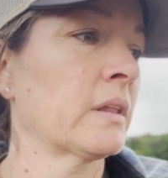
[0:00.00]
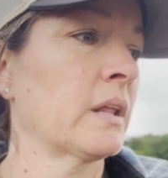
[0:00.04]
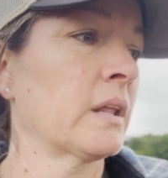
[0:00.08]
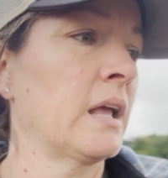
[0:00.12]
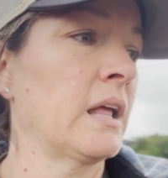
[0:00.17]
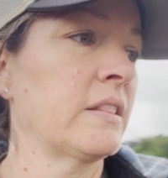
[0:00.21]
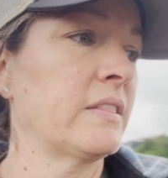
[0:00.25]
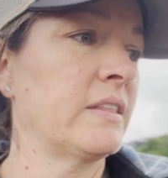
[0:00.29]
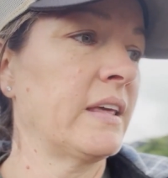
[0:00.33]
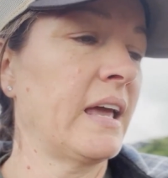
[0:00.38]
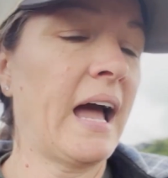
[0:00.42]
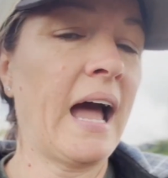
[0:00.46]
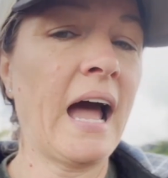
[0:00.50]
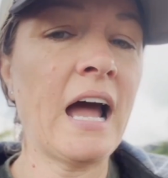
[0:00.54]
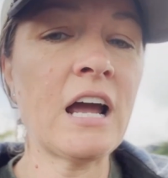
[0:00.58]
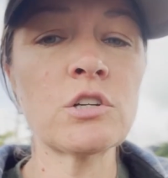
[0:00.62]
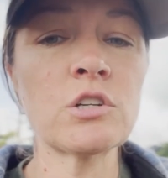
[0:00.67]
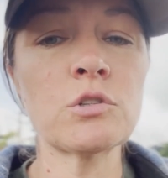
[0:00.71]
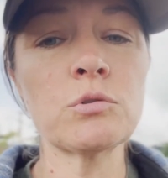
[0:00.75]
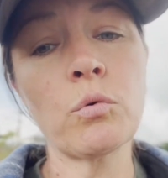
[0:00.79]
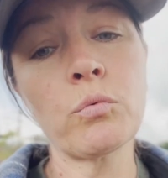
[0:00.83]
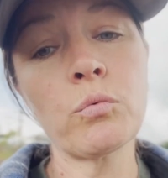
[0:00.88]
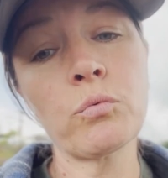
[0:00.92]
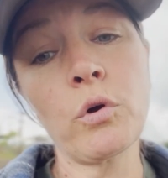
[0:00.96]
the
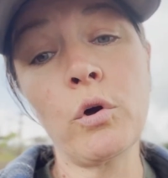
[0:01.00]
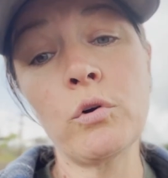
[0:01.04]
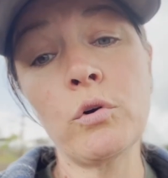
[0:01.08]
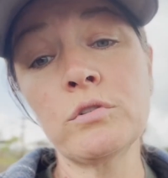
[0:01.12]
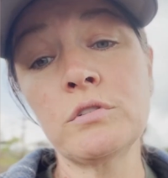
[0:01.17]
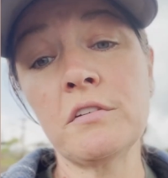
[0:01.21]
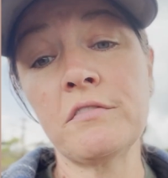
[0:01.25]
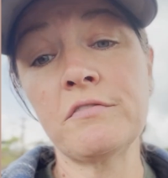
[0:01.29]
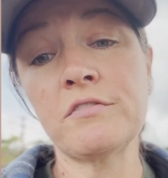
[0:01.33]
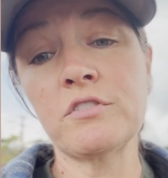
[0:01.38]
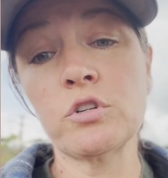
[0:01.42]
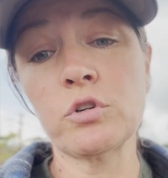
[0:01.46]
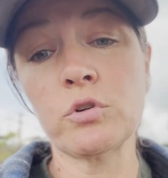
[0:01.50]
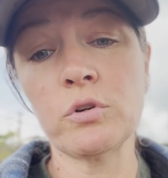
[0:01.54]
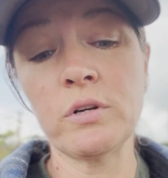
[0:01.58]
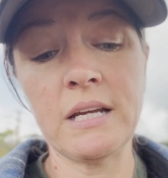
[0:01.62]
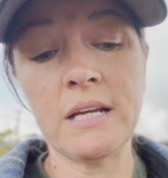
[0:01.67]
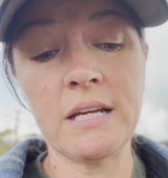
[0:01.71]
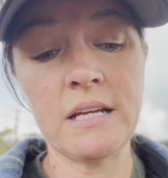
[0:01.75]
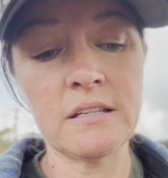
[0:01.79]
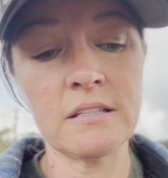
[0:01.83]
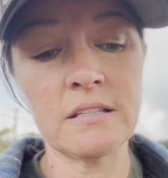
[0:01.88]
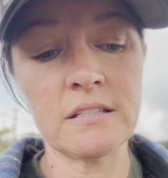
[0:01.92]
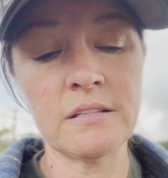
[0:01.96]
actual rows of
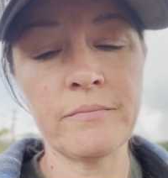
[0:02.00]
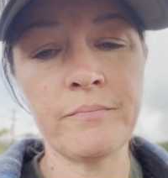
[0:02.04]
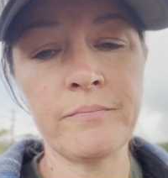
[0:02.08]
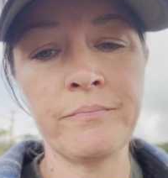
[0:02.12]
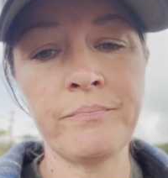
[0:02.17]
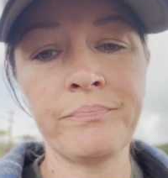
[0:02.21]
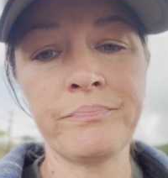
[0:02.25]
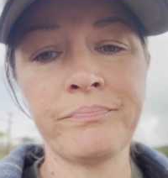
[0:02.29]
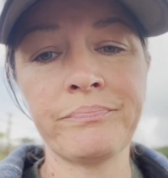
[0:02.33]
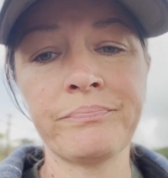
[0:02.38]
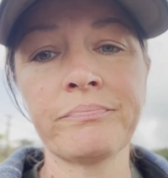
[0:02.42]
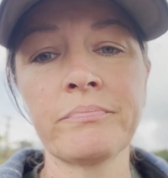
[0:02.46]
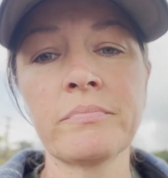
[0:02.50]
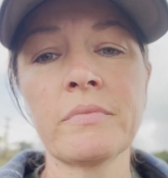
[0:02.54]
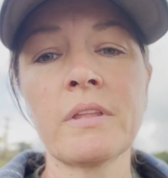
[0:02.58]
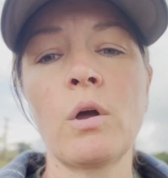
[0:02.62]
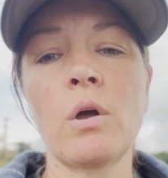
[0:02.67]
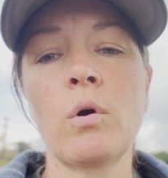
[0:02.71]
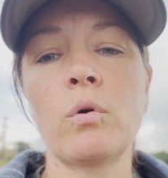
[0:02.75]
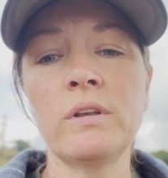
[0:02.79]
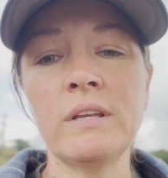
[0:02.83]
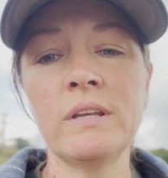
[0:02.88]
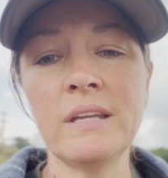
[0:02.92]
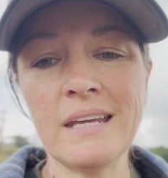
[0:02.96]
trees
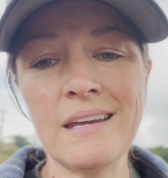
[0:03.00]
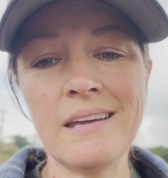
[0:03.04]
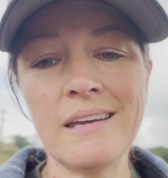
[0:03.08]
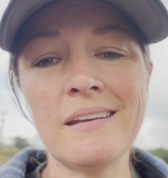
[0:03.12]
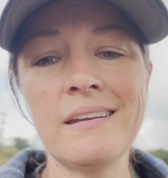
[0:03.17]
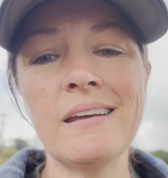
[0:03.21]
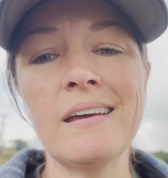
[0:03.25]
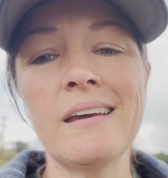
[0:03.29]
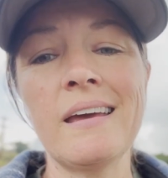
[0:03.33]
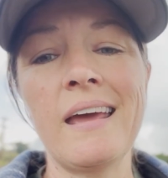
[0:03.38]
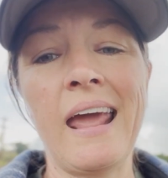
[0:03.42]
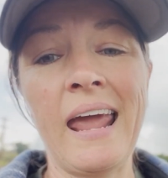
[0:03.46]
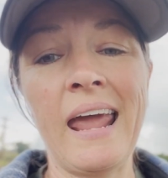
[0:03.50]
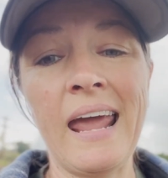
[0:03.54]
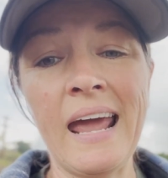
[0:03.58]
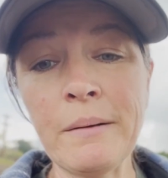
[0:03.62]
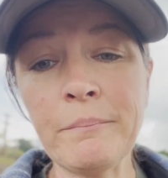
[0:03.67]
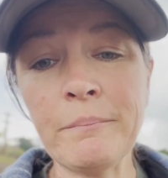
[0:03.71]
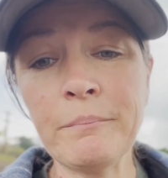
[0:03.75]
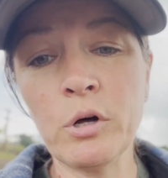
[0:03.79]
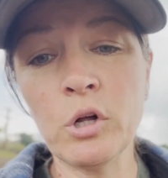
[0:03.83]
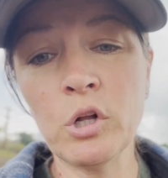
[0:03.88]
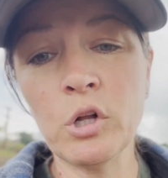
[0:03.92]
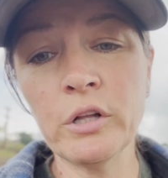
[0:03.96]
need
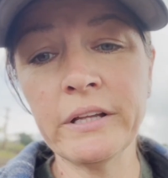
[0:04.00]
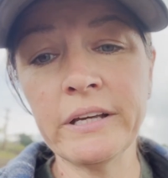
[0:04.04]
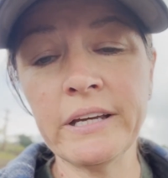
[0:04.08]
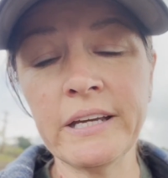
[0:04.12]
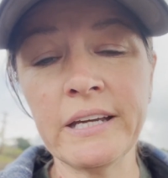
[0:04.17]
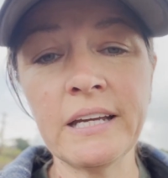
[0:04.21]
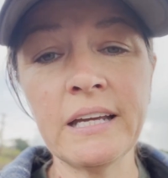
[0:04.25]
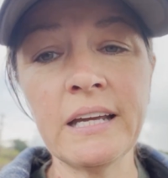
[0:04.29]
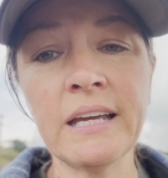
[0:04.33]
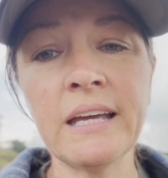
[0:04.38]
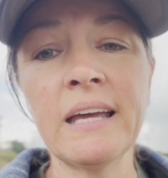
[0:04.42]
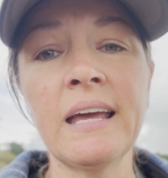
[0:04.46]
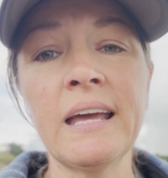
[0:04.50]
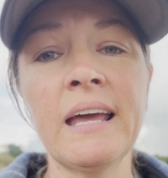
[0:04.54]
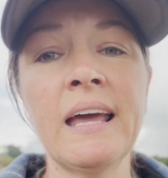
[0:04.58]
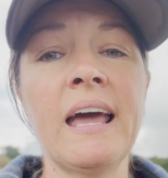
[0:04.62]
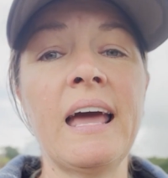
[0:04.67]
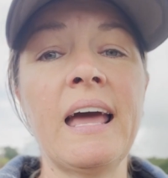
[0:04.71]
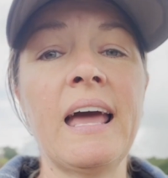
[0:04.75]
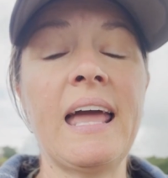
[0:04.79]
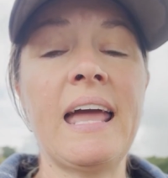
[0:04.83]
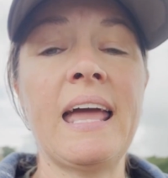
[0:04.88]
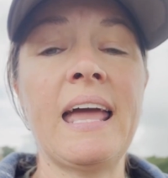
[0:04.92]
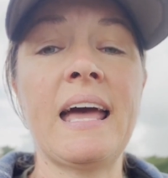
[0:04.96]
hand pulling
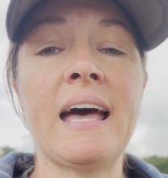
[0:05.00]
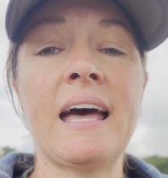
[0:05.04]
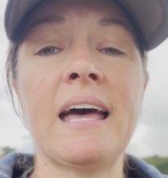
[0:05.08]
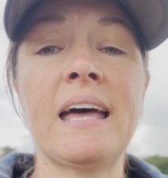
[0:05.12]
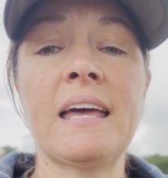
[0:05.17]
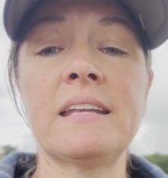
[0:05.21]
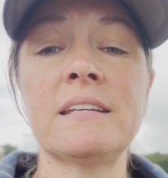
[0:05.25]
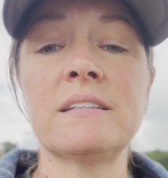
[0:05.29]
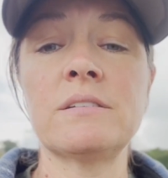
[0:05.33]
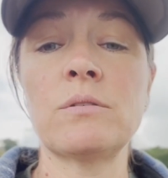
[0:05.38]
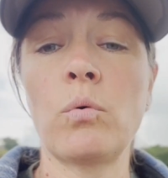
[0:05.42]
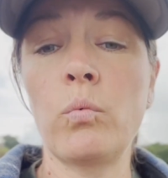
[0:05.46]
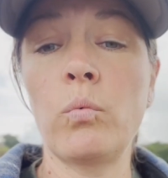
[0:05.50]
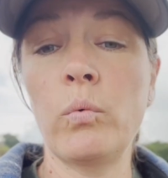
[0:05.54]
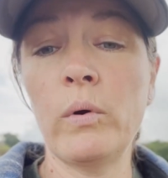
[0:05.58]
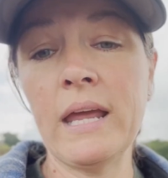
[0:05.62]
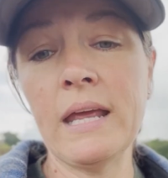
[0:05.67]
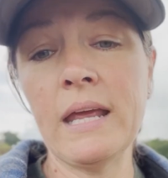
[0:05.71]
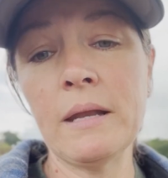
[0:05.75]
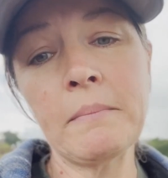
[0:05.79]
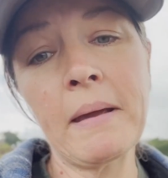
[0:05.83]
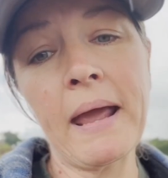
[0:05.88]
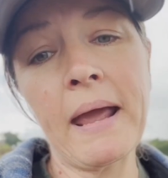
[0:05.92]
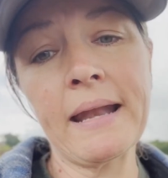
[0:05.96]
and
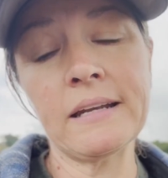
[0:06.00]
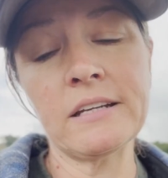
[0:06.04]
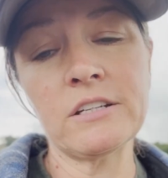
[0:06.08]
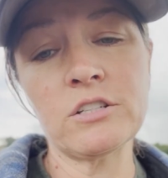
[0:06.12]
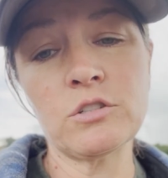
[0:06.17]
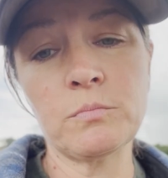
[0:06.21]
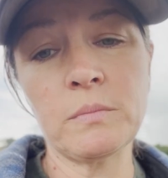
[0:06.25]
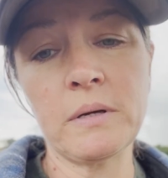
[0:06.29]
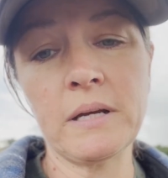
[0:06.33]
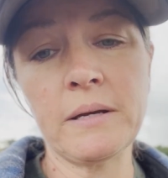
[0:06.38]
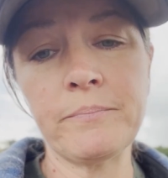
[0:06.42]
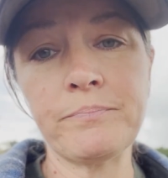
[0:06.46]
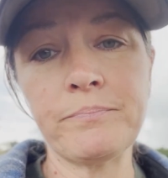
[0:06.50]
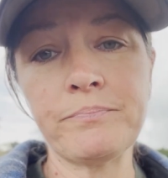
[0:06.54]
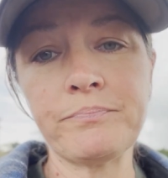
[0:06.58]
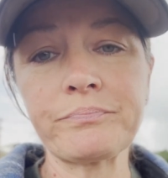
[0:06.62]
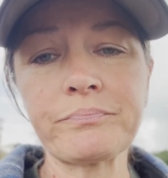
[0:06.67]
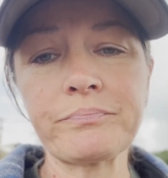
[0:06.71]
weed management.